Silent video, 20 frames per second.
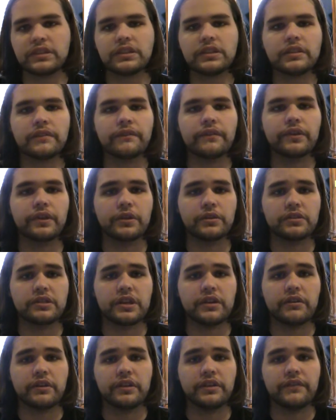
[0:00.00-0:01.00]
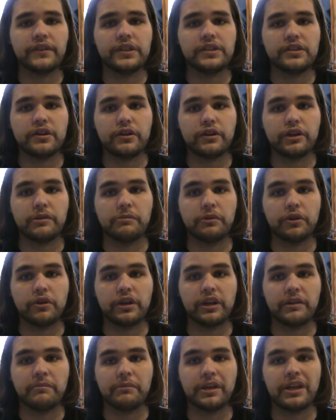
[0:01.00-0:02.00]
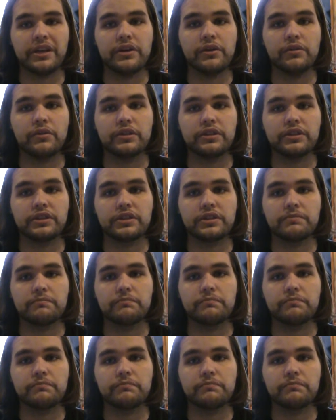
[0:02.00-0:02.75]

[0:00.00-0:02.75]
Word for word: For those that are in the VCR community may know this,